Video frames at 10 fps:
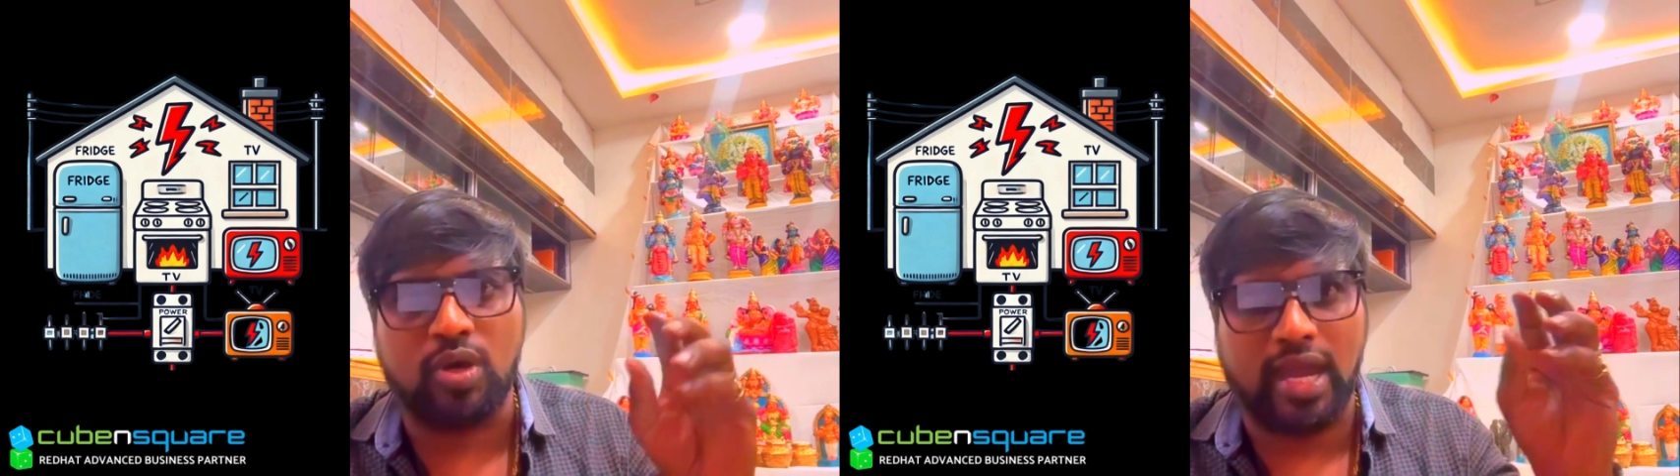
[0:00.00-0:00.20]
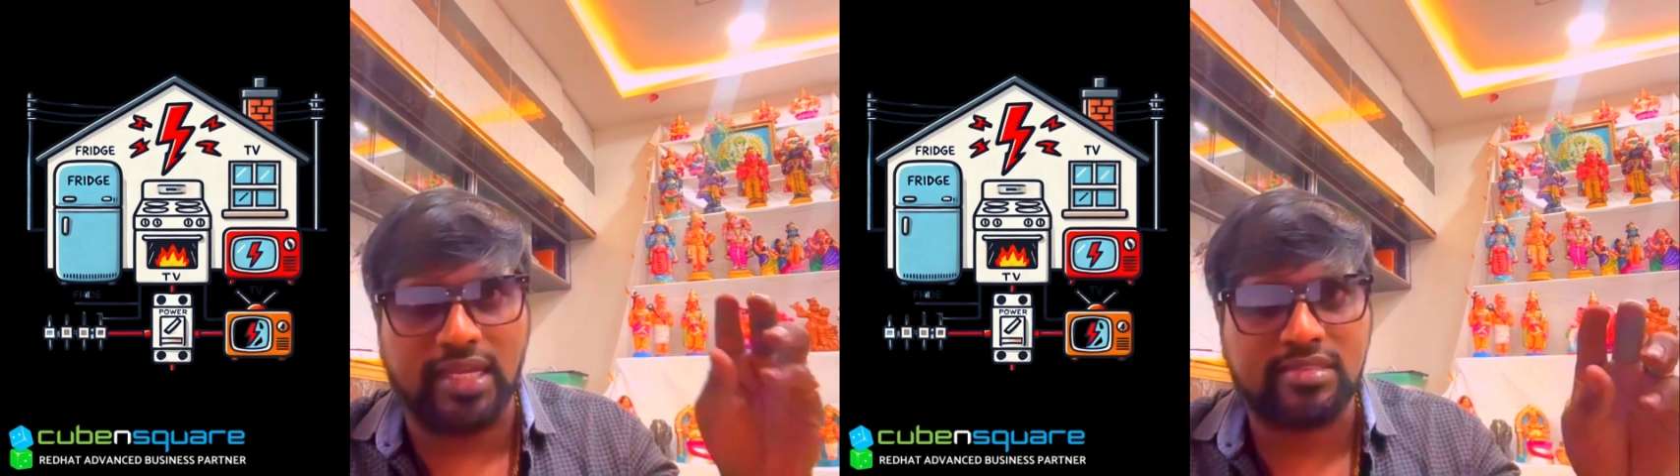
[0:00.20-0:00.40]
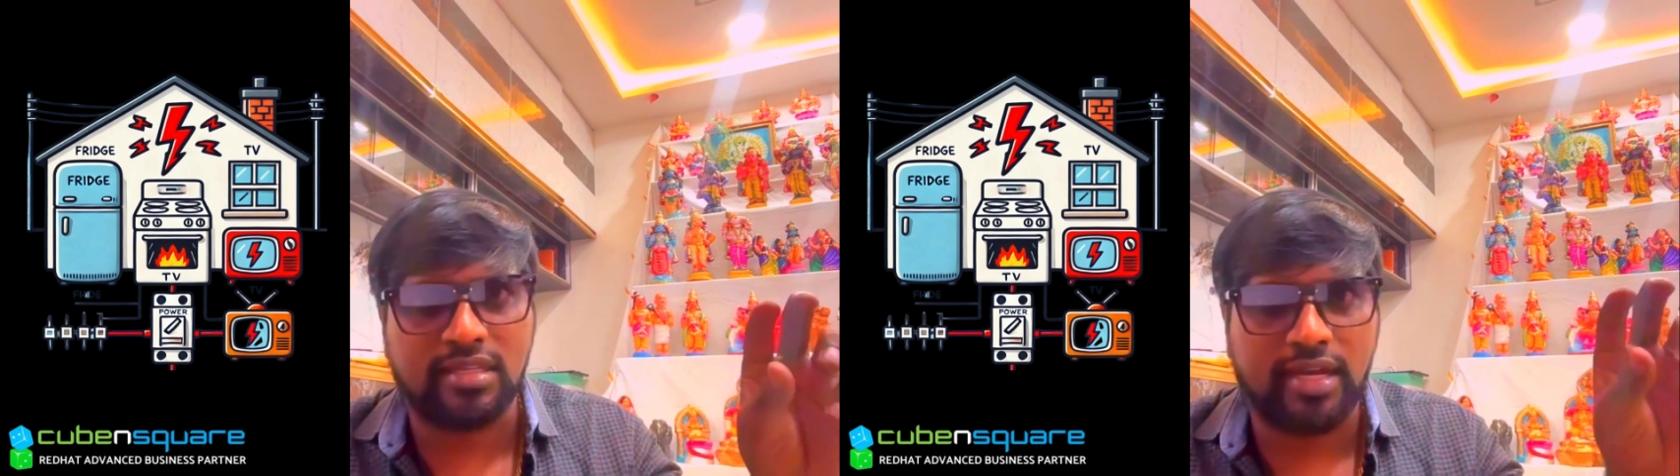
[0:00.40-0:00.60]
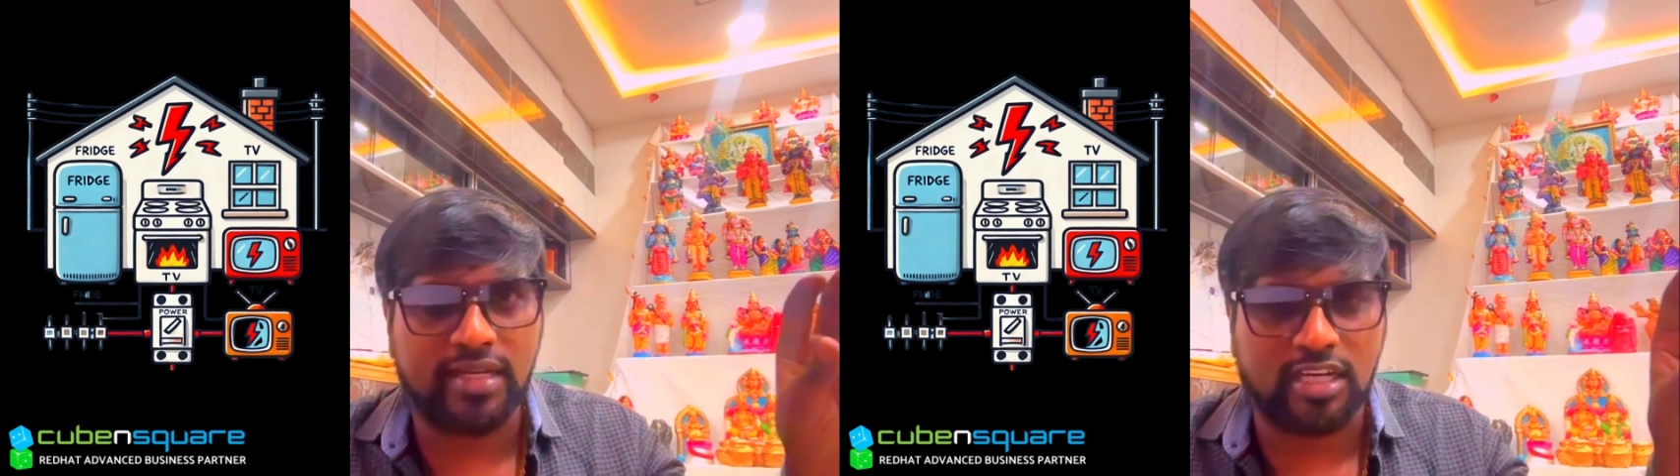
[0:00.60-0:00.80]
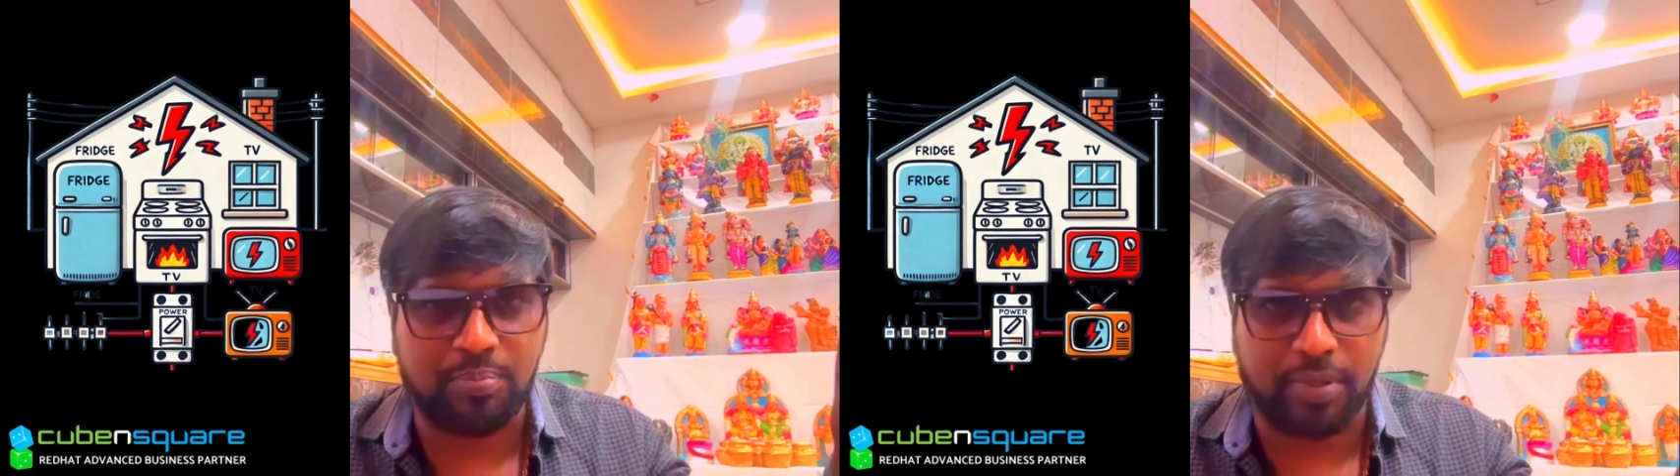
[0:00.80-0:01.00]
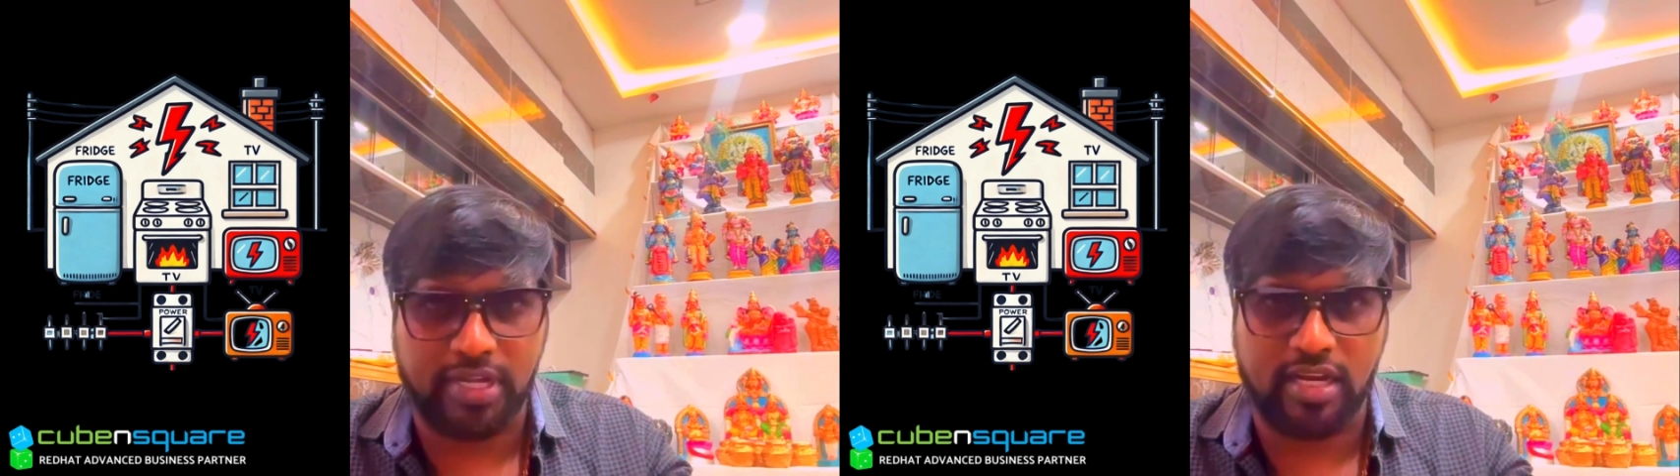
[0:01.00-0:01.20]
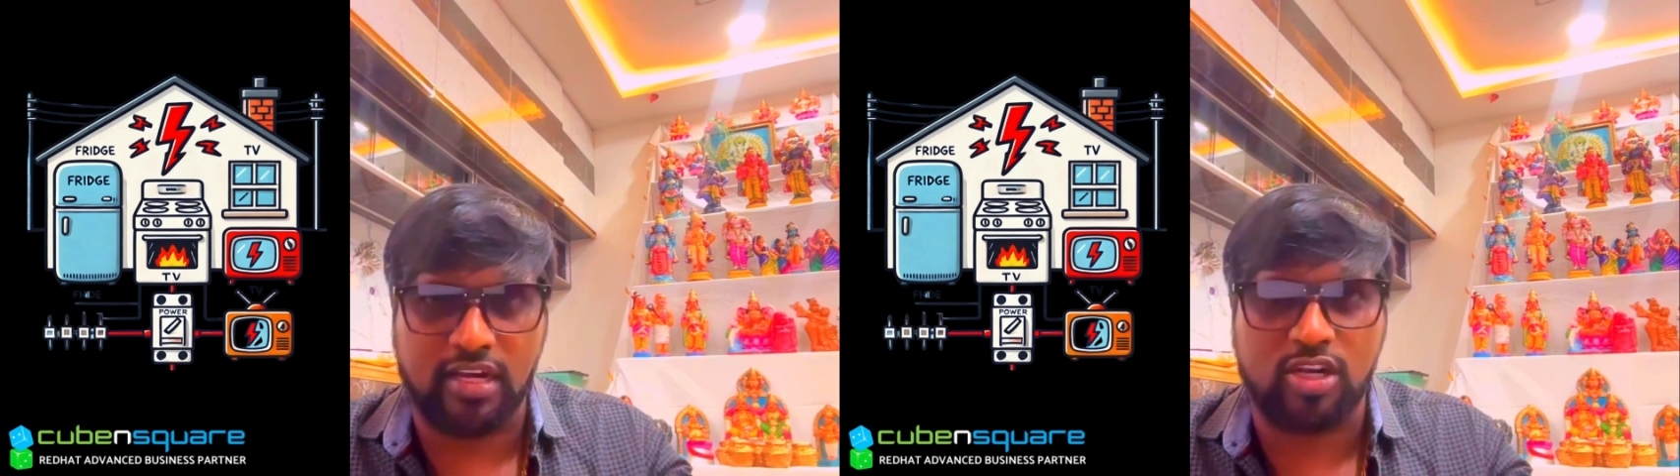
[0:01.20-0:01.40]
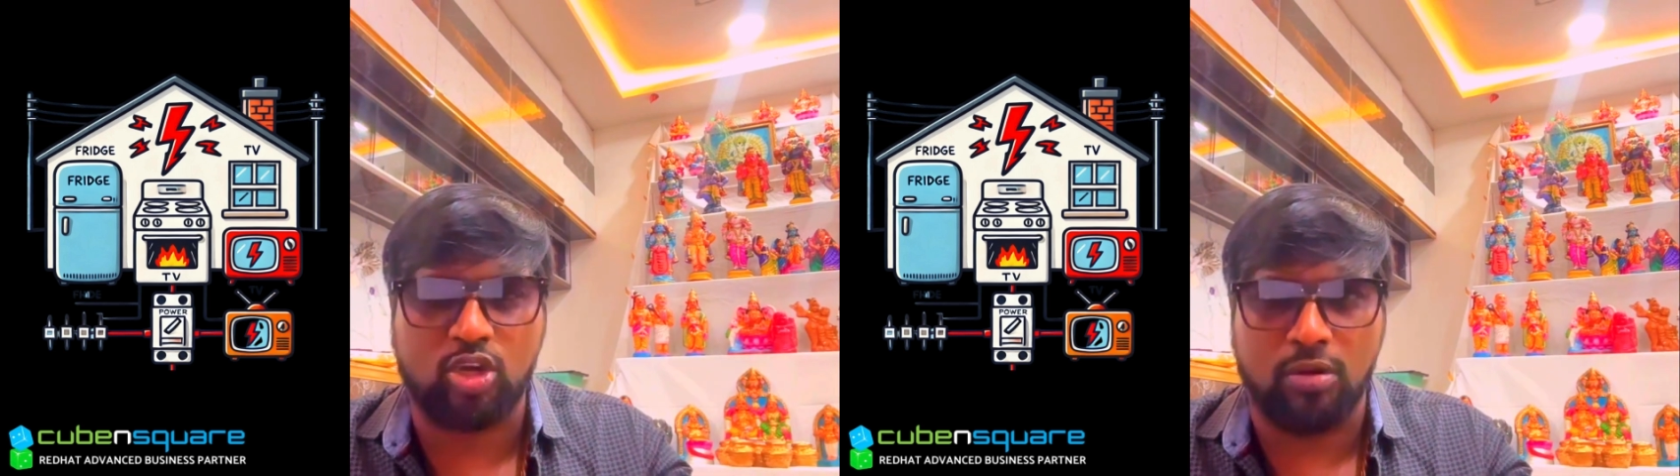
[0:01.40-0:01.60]
isolate that
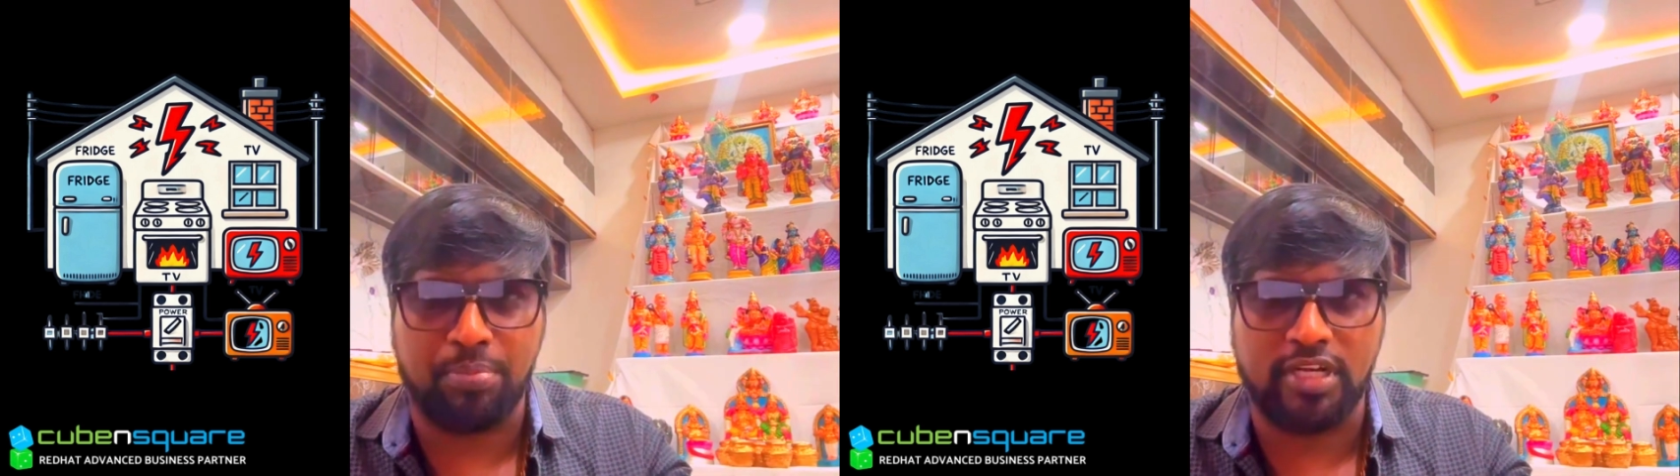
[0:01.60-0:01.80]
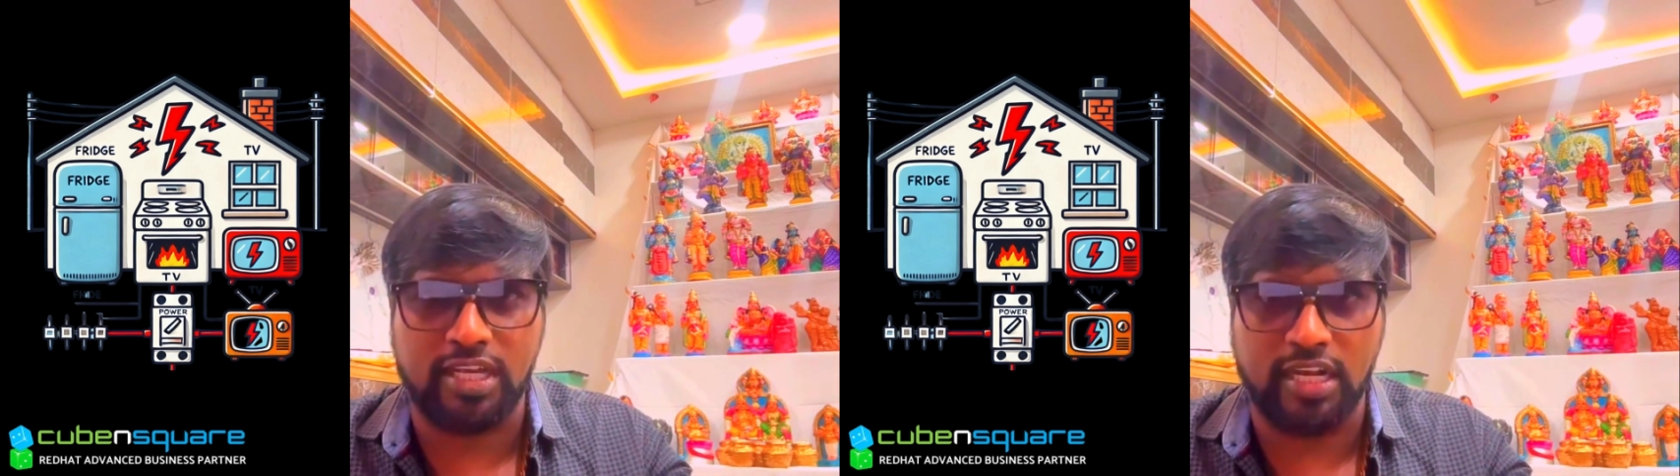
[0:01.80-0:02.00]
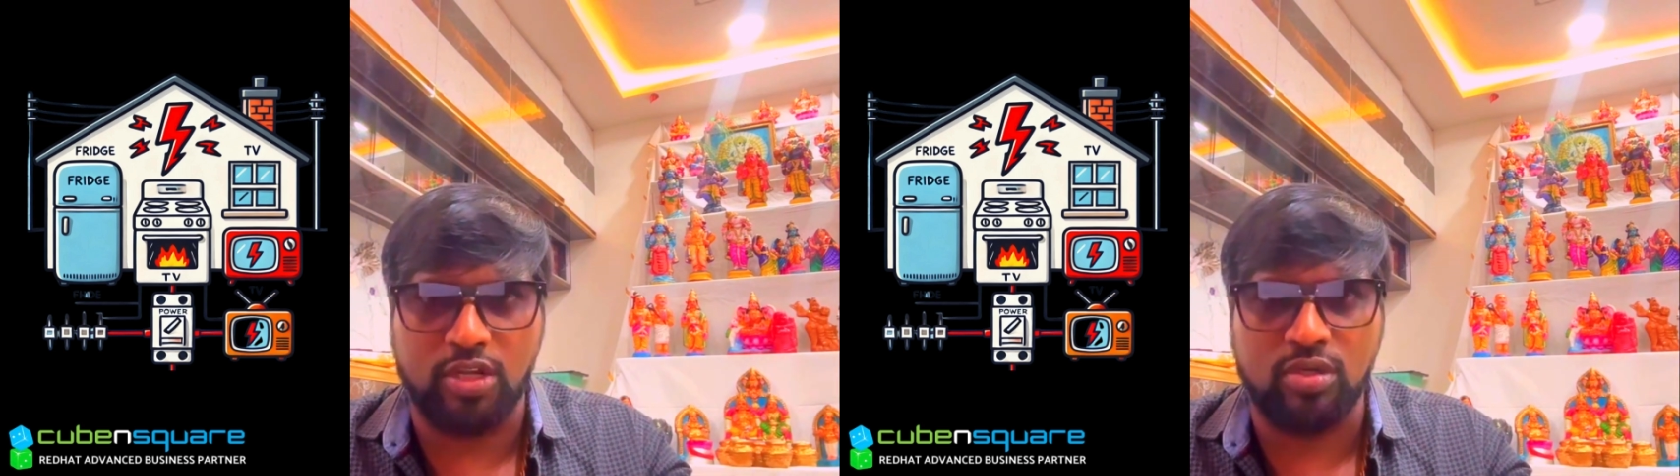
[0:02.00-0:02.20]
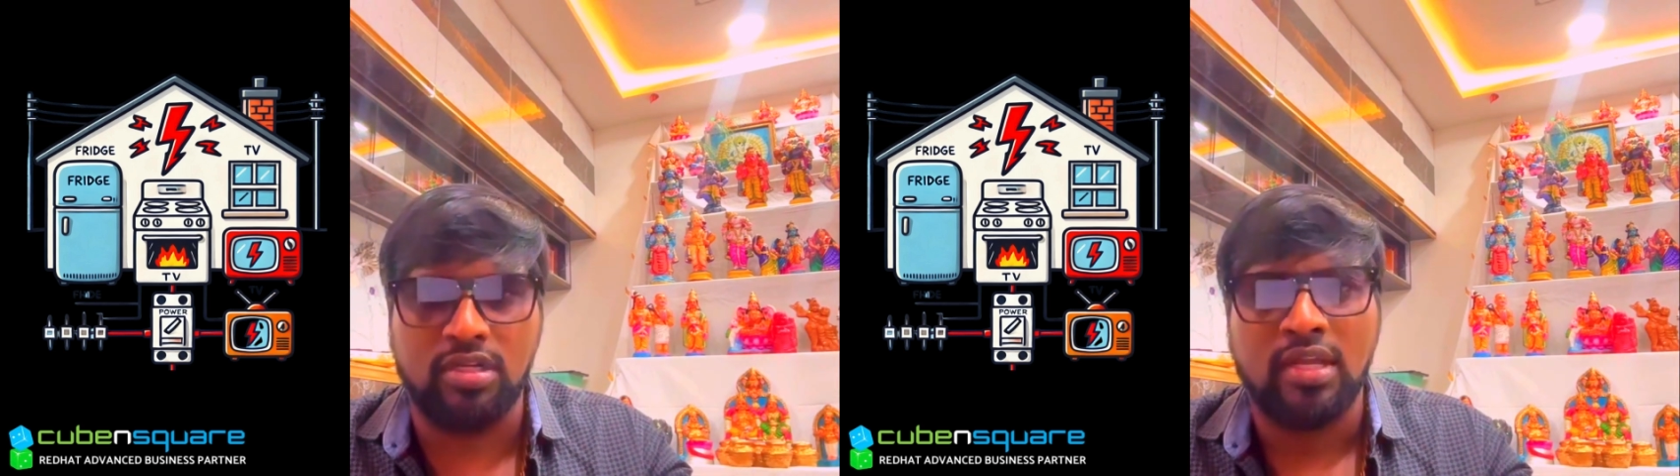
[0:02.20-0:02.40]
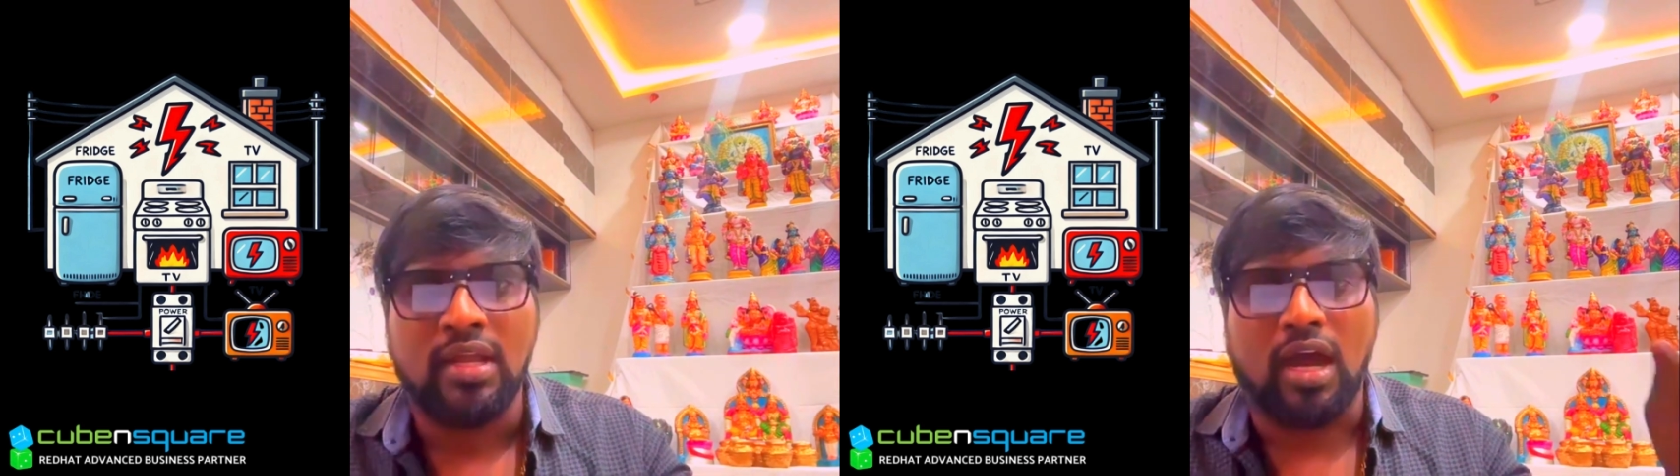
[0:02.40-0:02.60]
particular component alone,